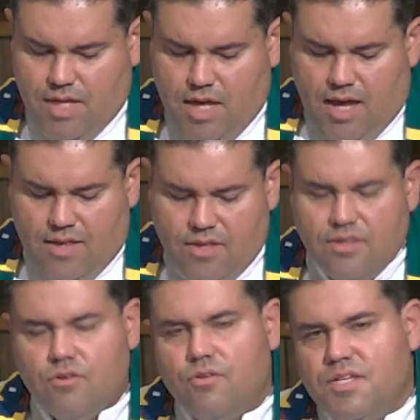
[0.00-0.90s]
And then
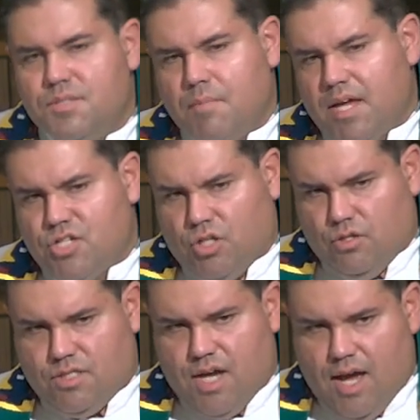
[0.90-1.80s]
there are these magical
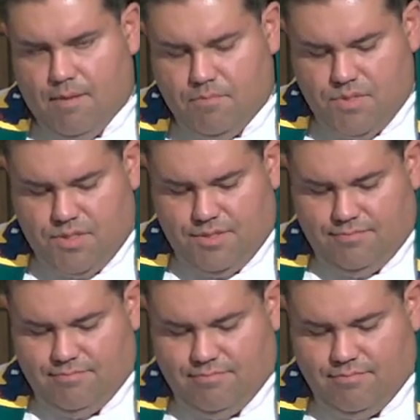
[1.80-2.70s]
times
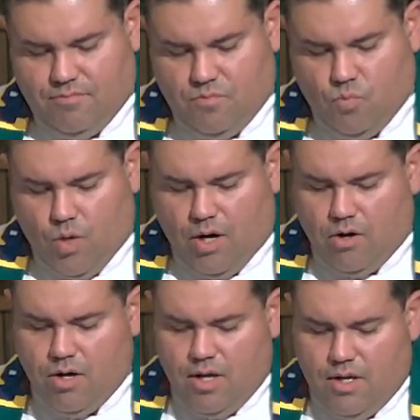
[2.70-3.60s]
where
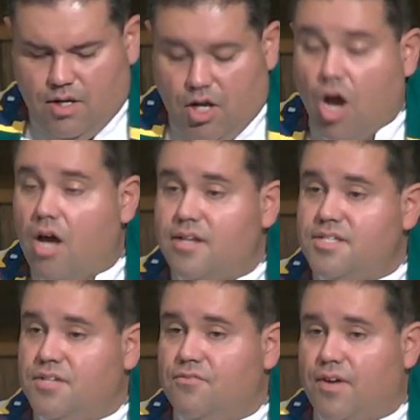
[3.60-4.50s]
God is
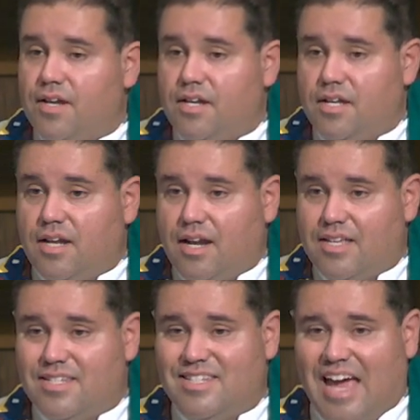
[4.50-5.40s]
invited in at
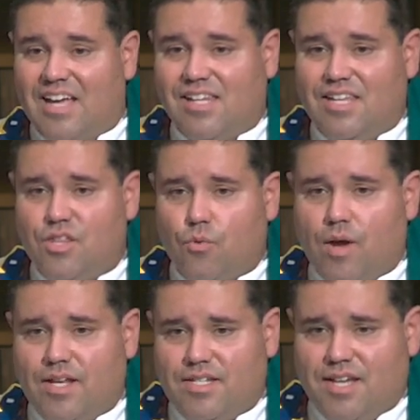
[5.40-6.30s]
exactly the
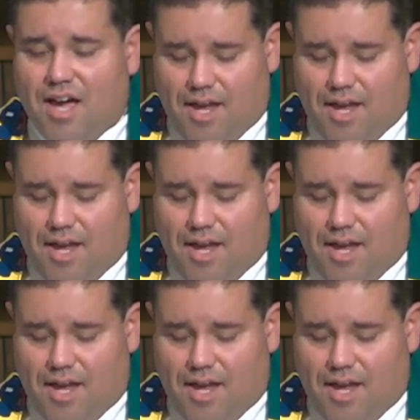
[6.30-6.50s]
right time